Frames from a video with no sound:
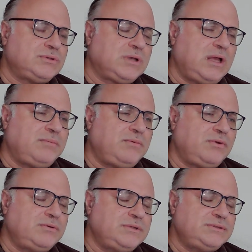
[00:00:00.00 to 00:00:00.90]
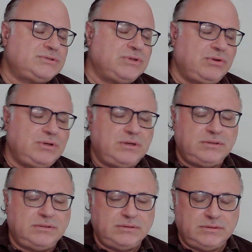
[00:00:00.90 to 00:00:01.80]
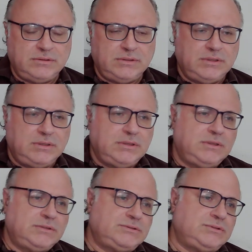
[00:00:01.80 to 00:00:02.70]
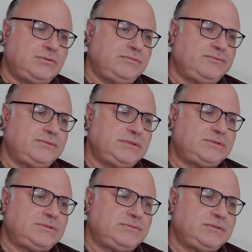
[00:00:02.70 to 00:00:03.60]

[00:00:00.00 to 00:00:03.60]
carbon in soil. So we finished